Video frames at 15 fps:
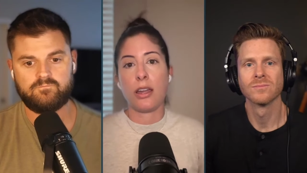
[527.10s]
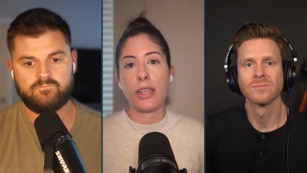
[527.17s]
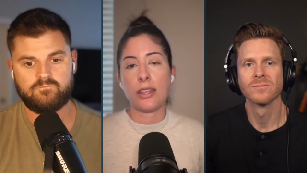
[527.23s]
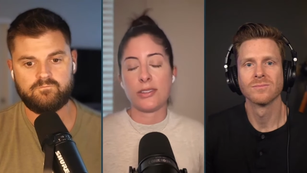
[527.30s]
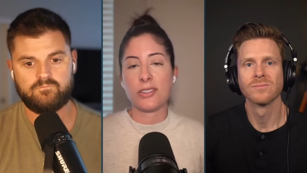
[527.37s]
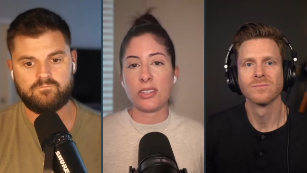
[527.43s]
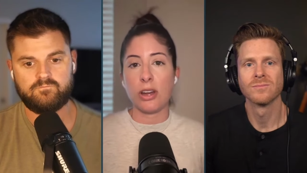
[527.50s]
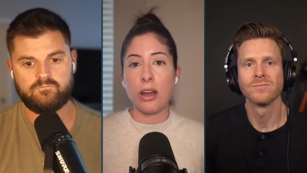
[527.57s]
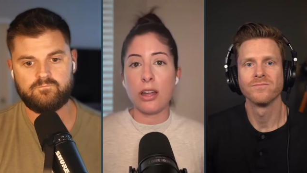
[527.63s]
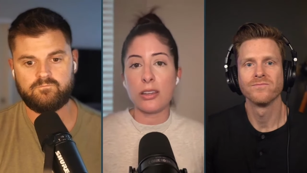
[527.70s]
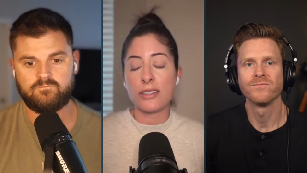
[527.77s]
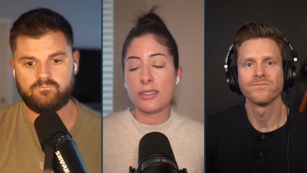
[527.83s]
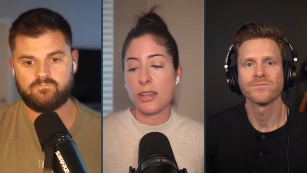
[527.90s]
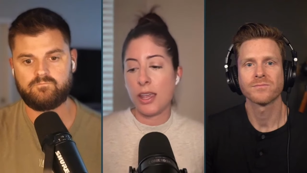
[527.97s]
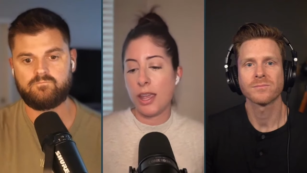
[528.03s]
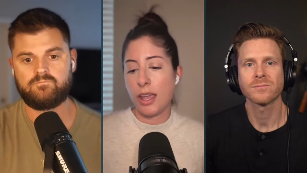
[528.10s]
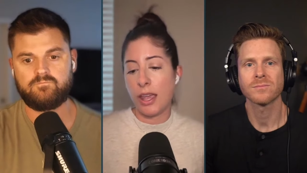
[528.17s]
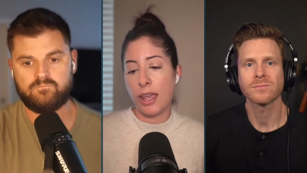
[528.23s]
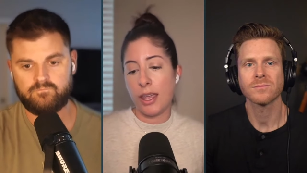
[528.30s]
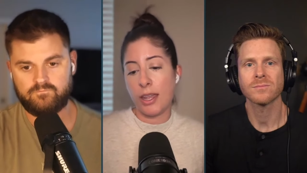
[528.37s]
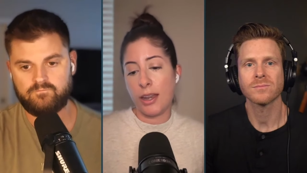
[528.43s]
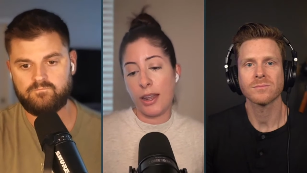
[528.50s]
Speaker 1: in stocks.
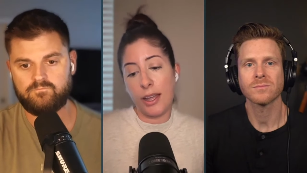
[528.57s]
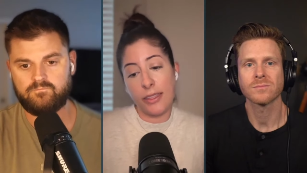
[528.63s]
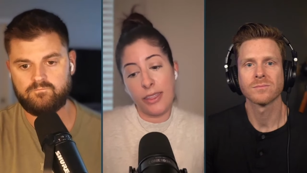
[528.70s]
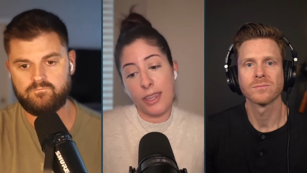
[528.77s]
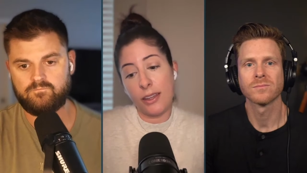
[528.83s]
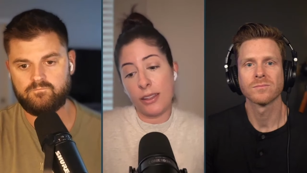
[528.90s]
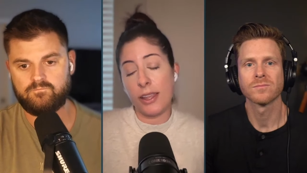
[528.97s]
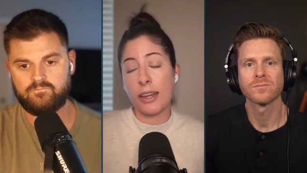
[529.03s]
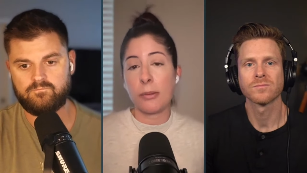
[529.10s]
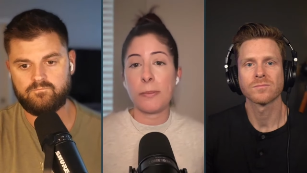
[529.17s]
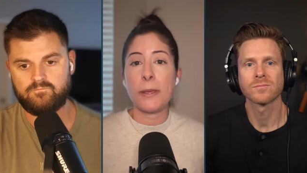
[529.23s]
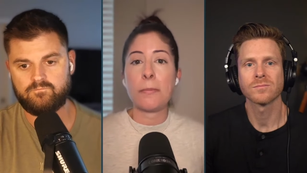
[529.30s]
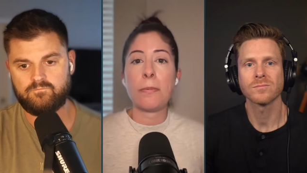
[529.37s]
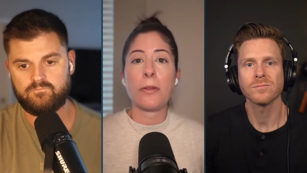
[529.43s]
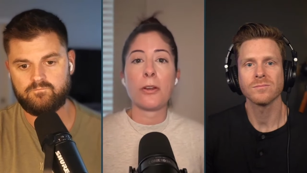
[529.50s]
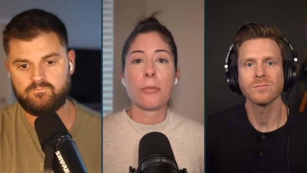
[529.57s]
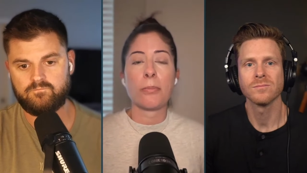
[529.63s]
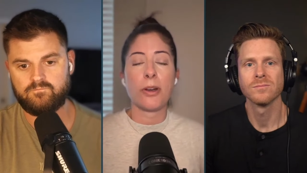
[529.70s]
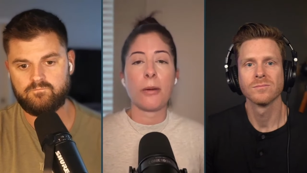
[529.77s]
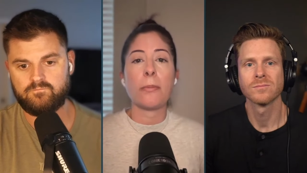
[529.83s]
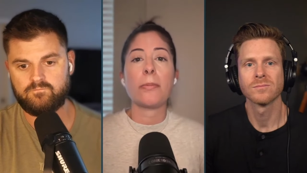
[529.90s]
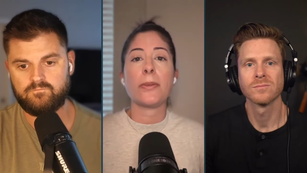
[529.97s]
And I think a lot of people are
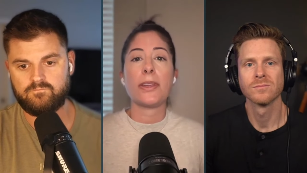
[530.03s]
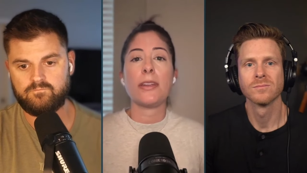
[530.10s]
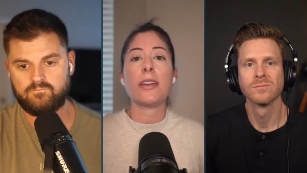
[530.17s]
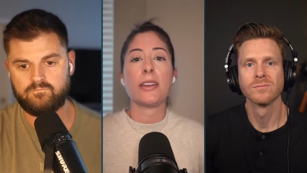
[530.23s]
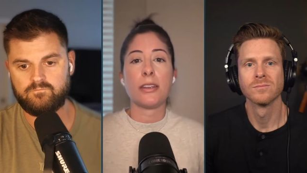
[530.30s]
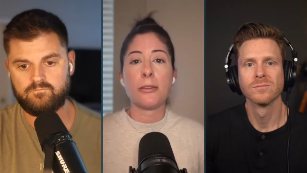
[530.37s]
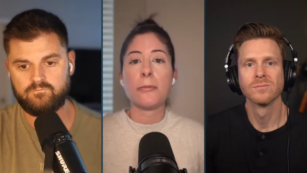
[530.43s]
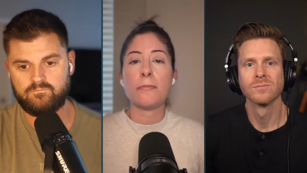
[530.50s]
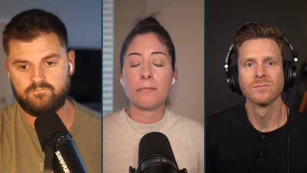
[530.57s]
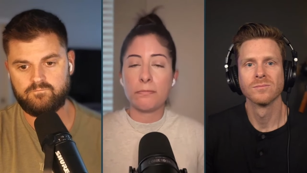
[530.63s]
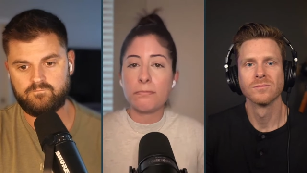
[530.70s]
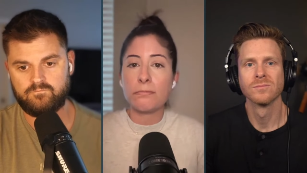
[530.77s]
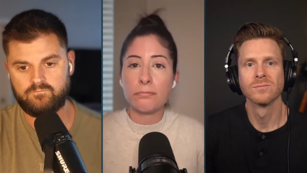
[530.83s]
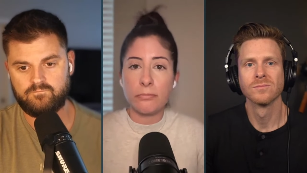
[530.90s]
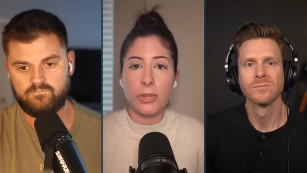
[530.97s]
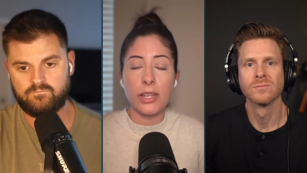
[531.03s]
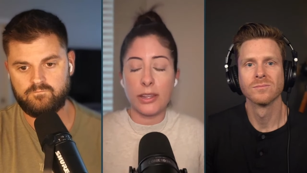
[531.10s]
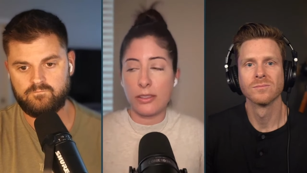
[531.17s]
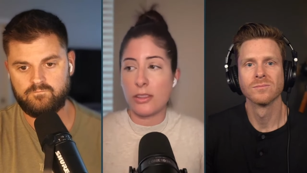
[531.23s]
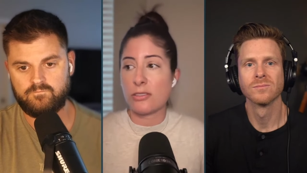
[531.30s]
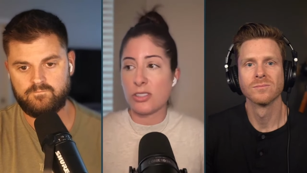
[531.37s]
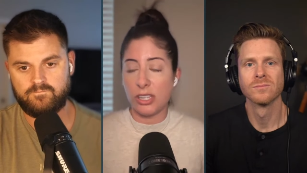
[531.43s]
probably going to,
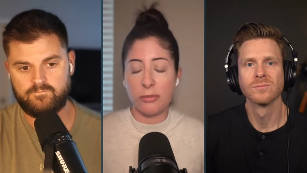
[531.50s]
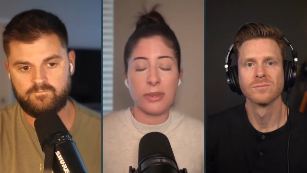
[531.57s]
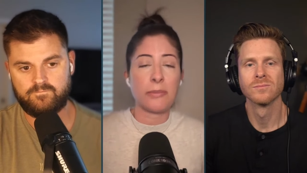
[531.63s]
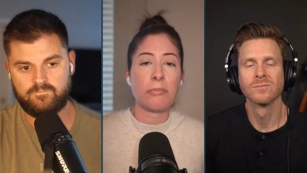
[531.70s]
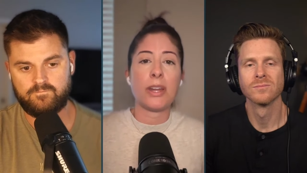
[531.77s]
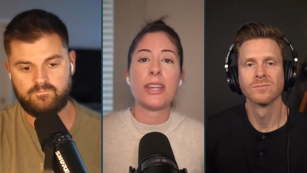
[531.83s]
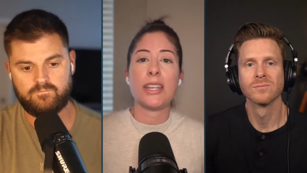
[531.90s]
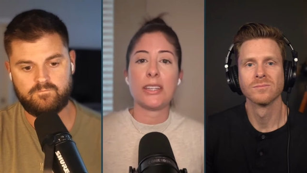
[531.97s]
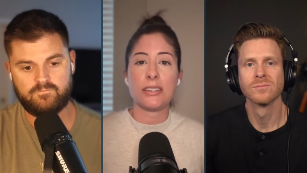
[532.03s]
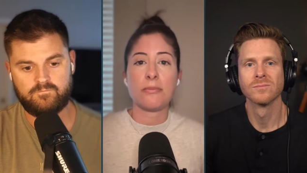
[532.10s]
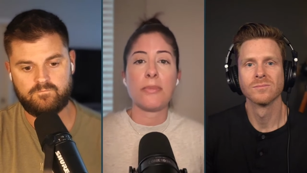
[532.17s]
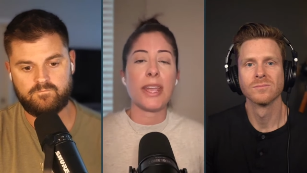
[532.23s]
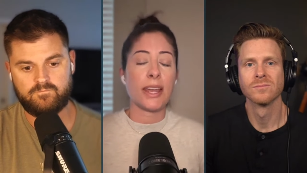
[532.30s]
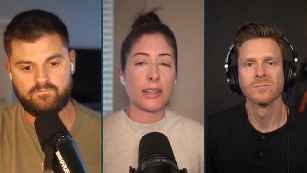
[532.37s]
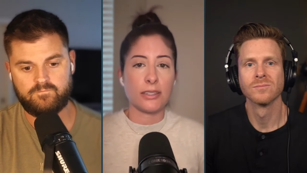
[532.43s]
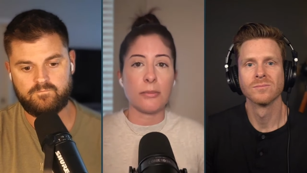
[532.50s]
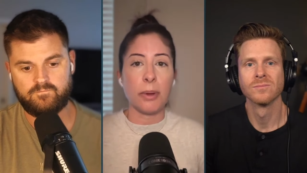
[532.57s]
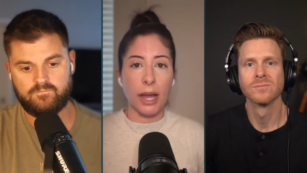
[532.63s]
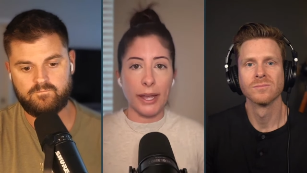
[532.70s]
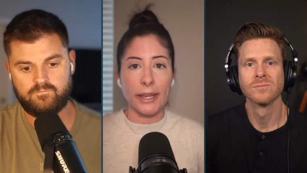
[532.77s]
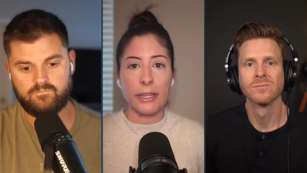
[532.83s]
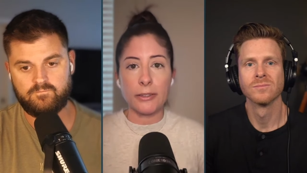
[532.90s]
there's going to be money in demand to
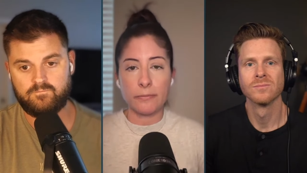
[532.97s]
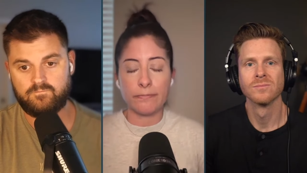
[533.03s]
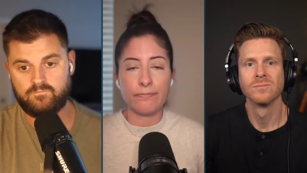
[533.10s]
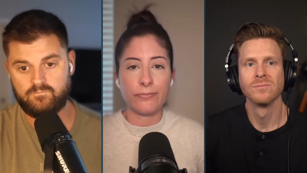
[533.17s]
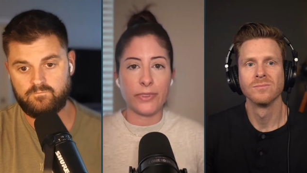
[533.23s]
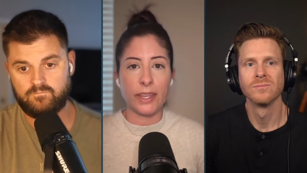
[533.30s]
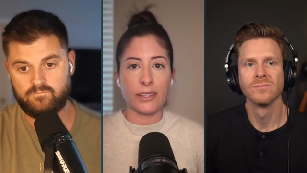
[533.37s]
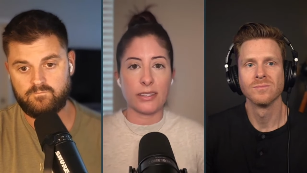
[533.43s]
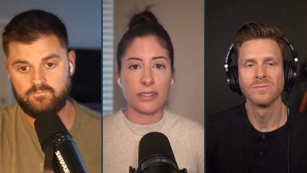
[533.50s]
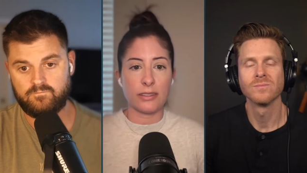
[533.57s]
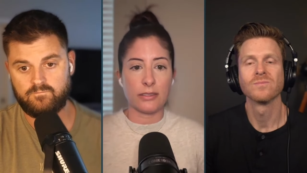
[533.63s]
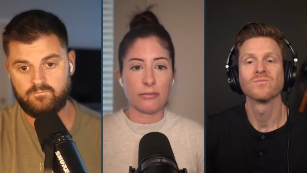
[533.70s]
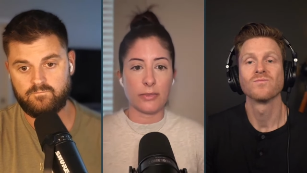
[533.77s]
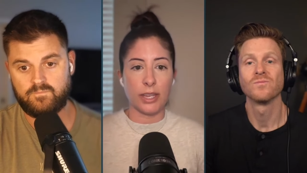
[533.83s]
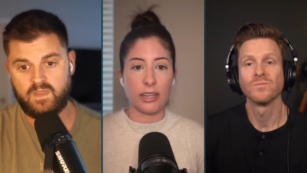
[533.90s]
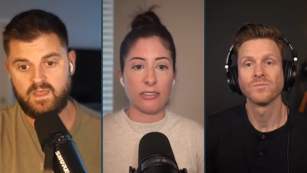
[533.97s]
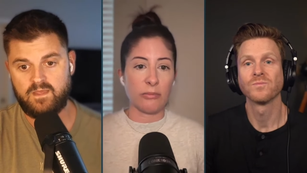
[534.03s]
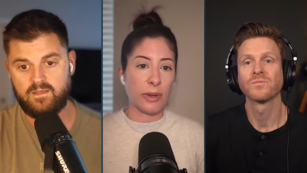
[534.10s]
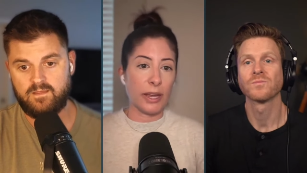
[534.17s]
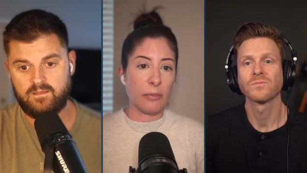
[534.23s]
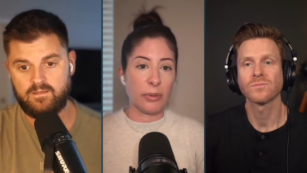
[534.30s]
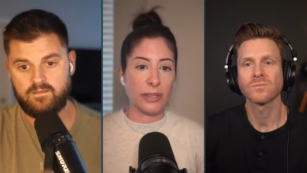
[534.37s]
buy it. That's kind
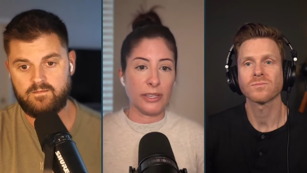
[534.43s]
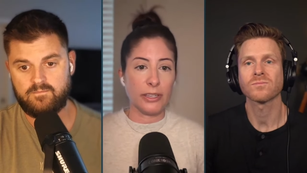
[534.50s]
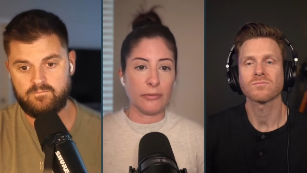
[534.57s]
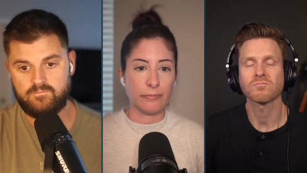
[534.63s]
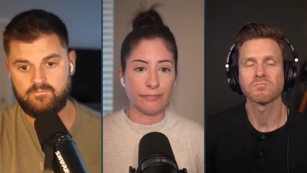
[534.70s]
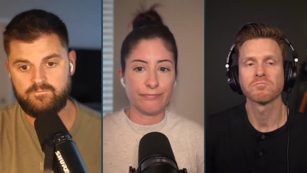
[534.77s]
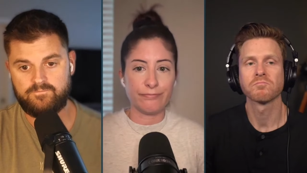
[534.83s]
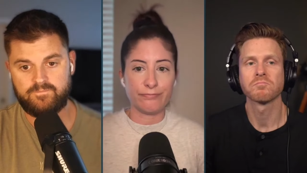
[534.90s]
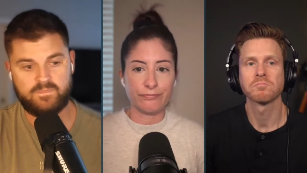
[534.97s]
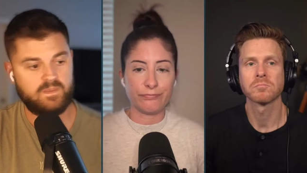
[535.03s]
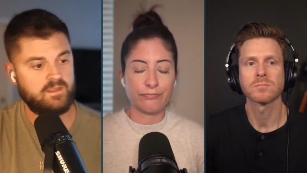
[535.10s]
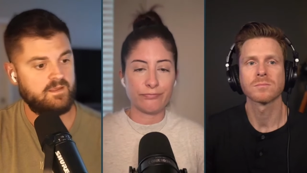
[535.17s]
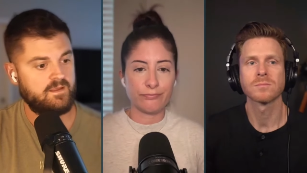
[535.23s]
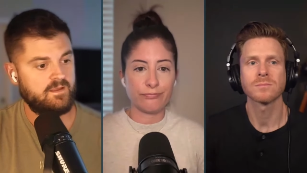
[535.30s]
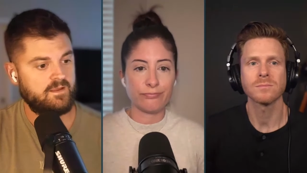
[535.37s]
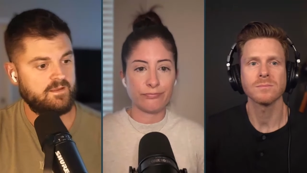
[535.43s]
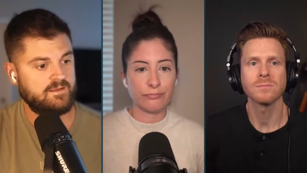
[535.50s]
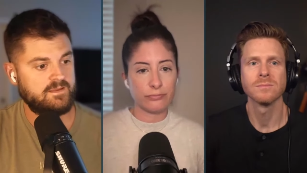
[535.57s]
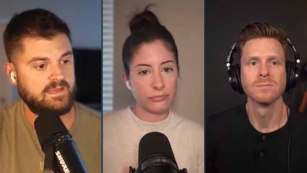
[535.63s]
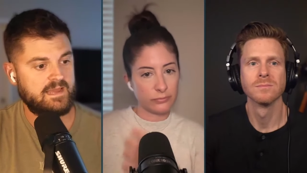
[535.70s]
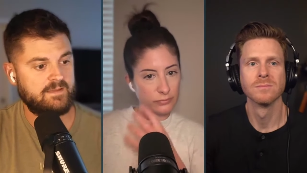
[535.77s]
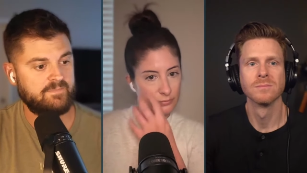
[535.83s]
of my opinion.
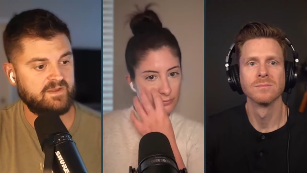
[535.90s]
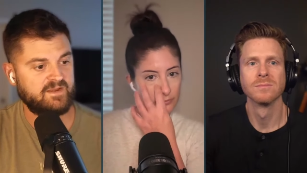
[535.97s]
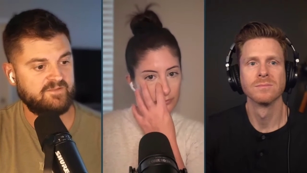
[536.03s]
Speaker 2: Yeah. I mean,